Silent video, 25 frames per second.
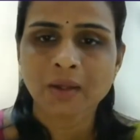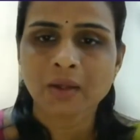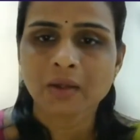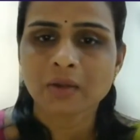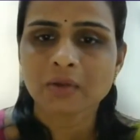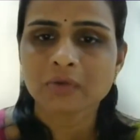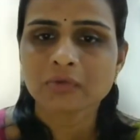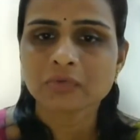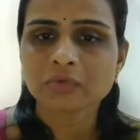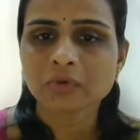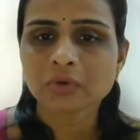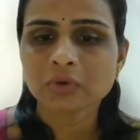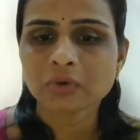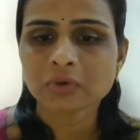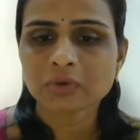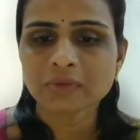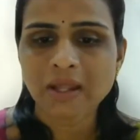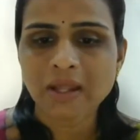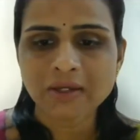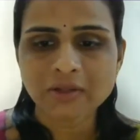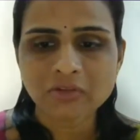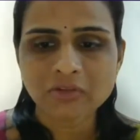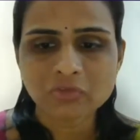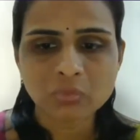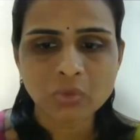So
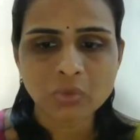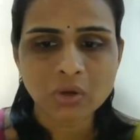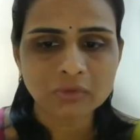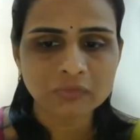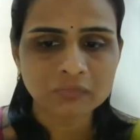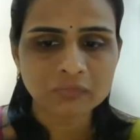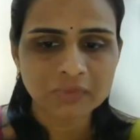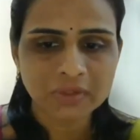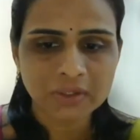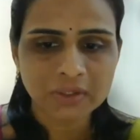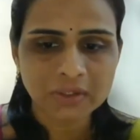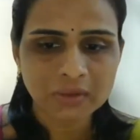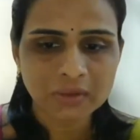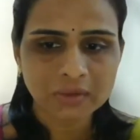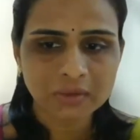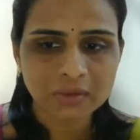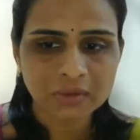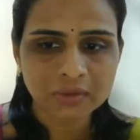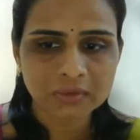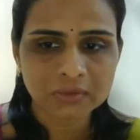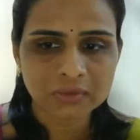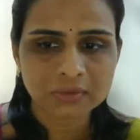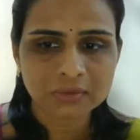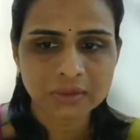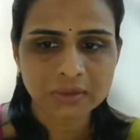that is what we
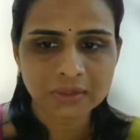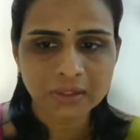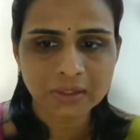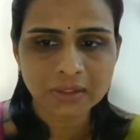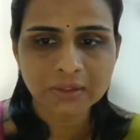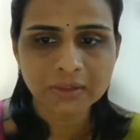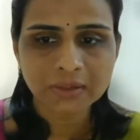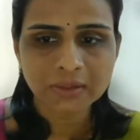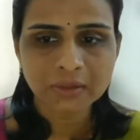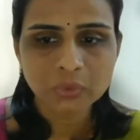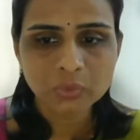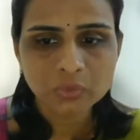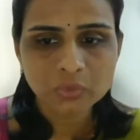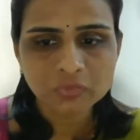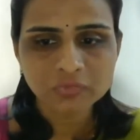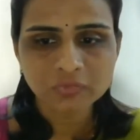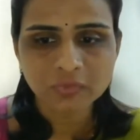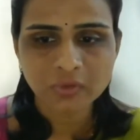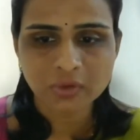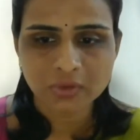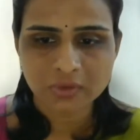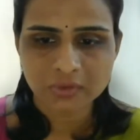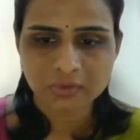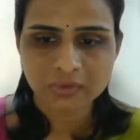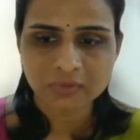really look
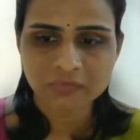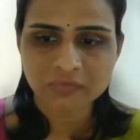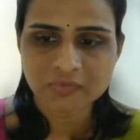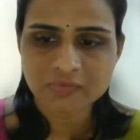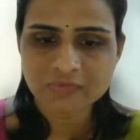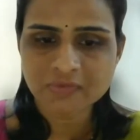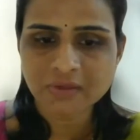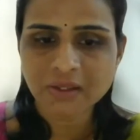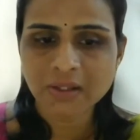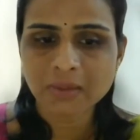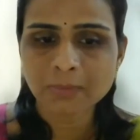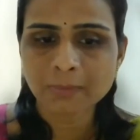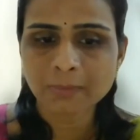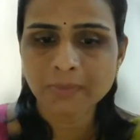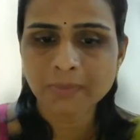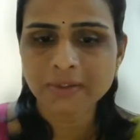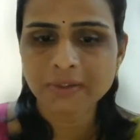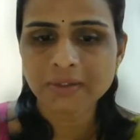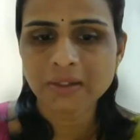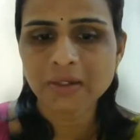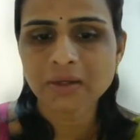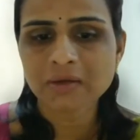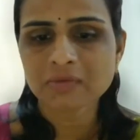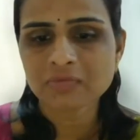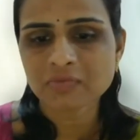for, the physical,
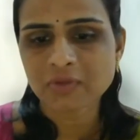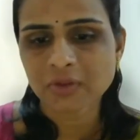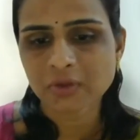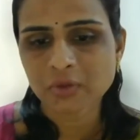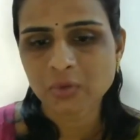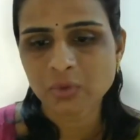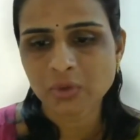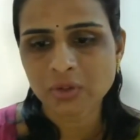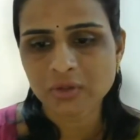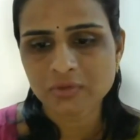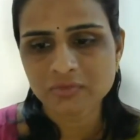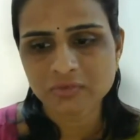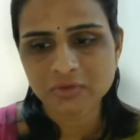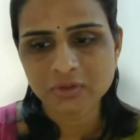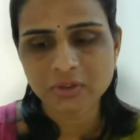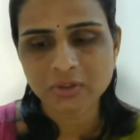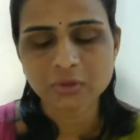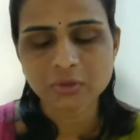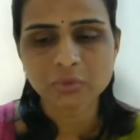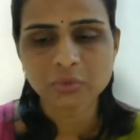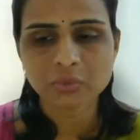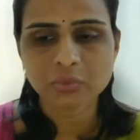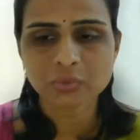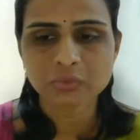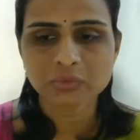mental and psychological
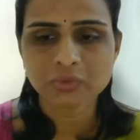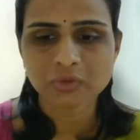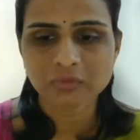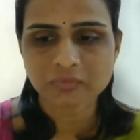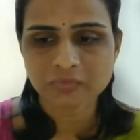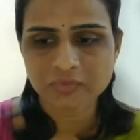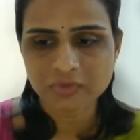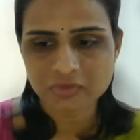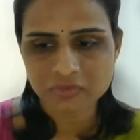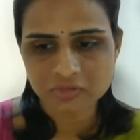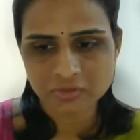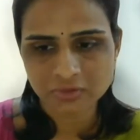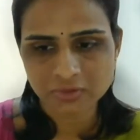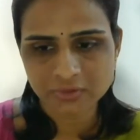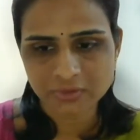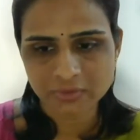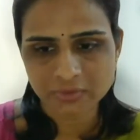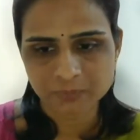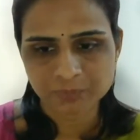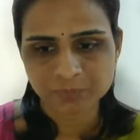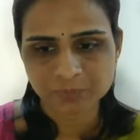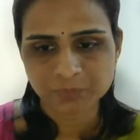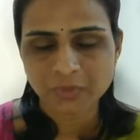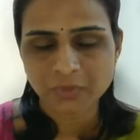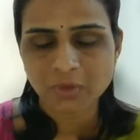growth of the
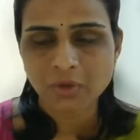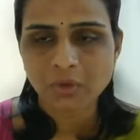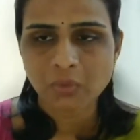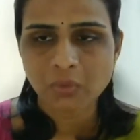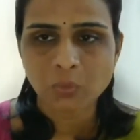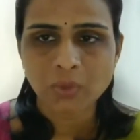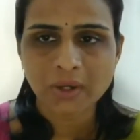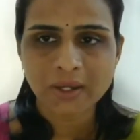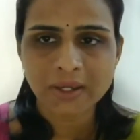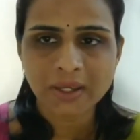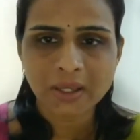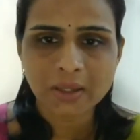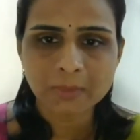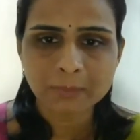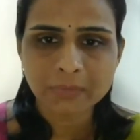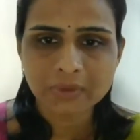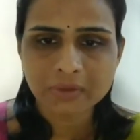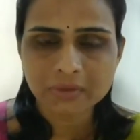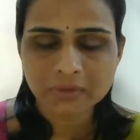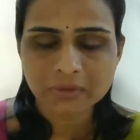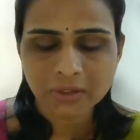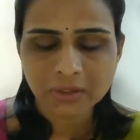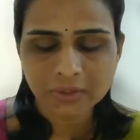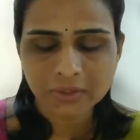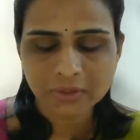children. Why I
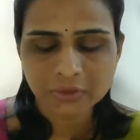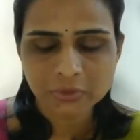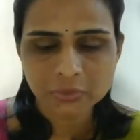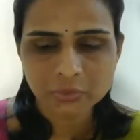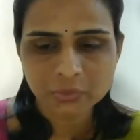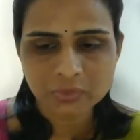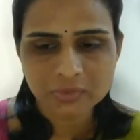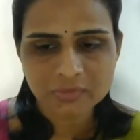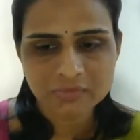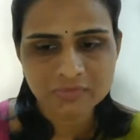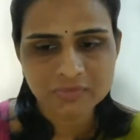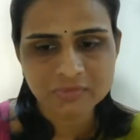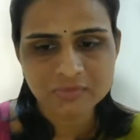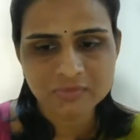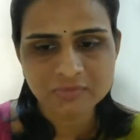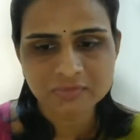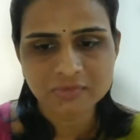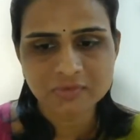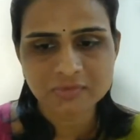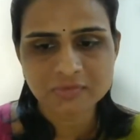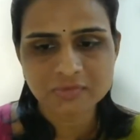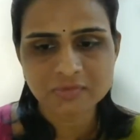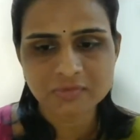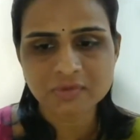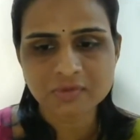am trying to insist
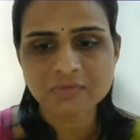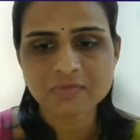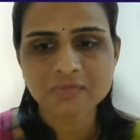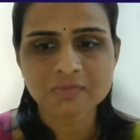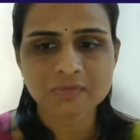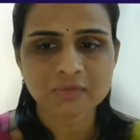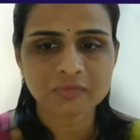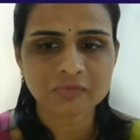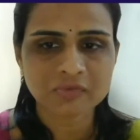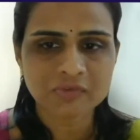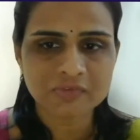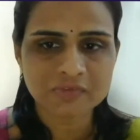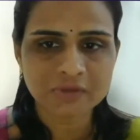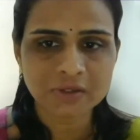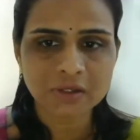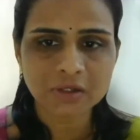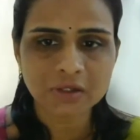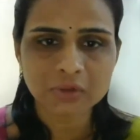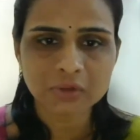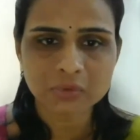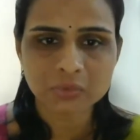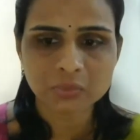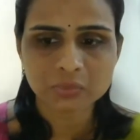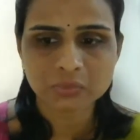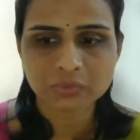this is physical
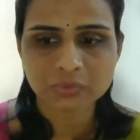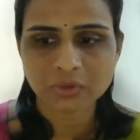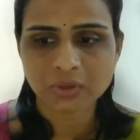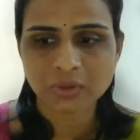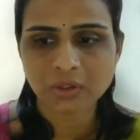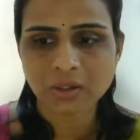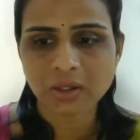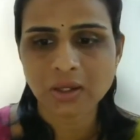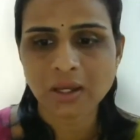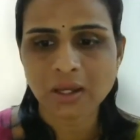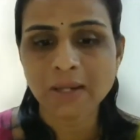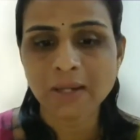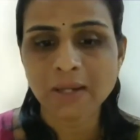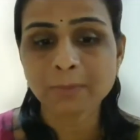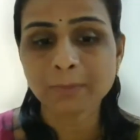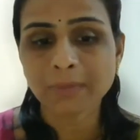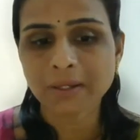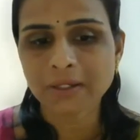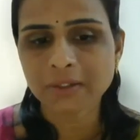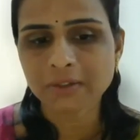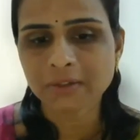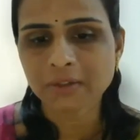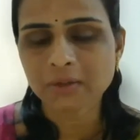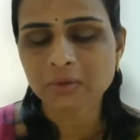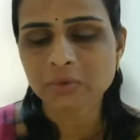growth and
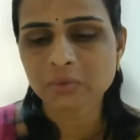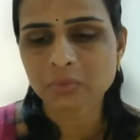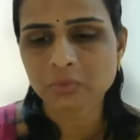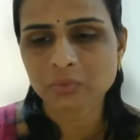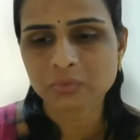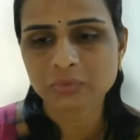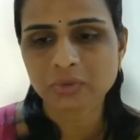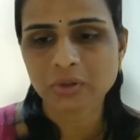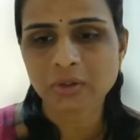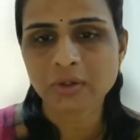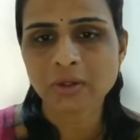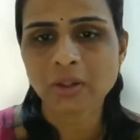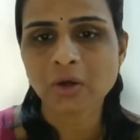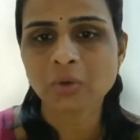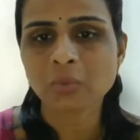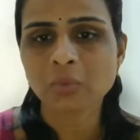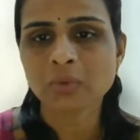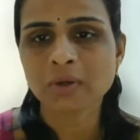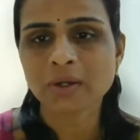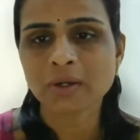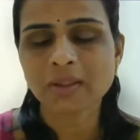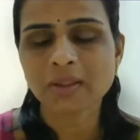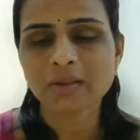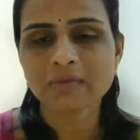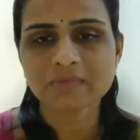mental growth.
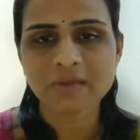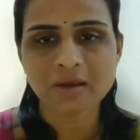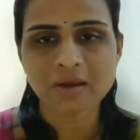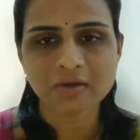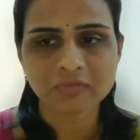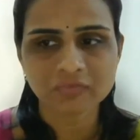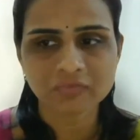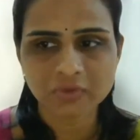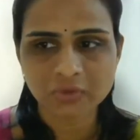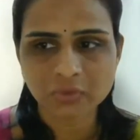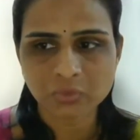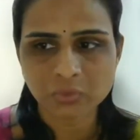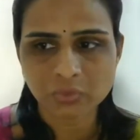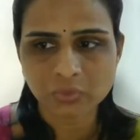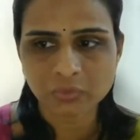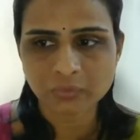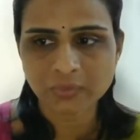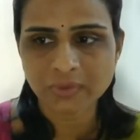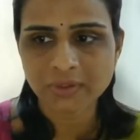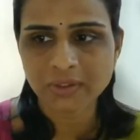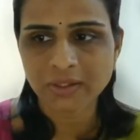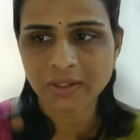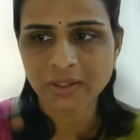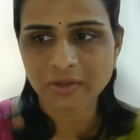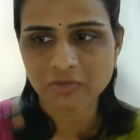Nowadays, after
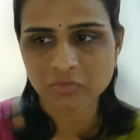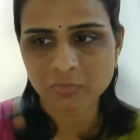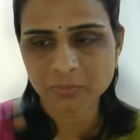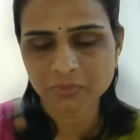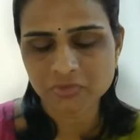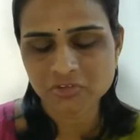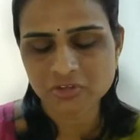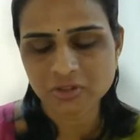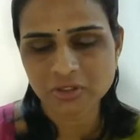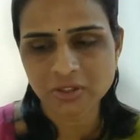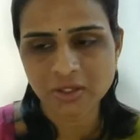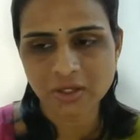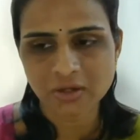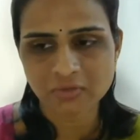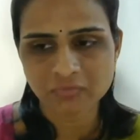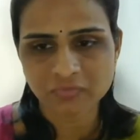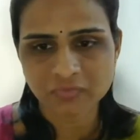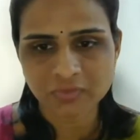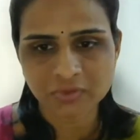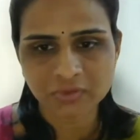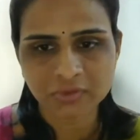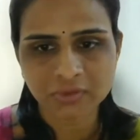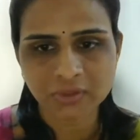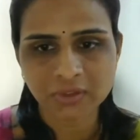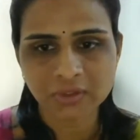COVID, especially
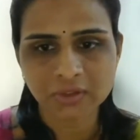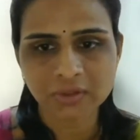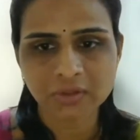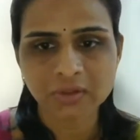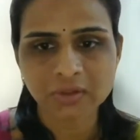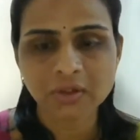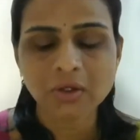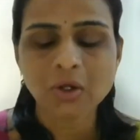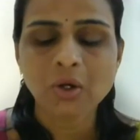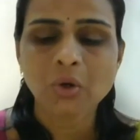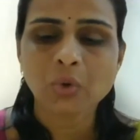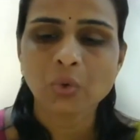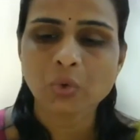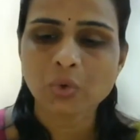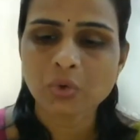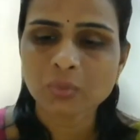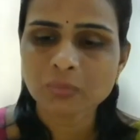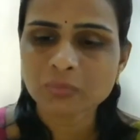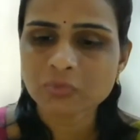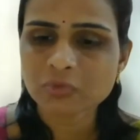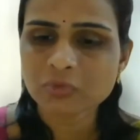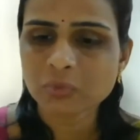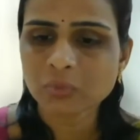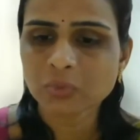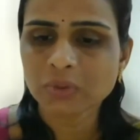after the
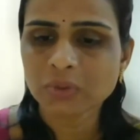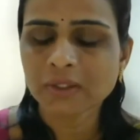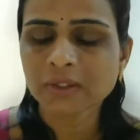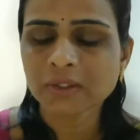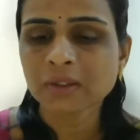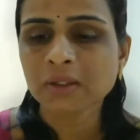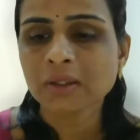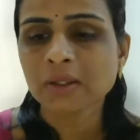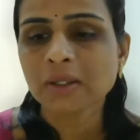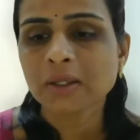homeschooling,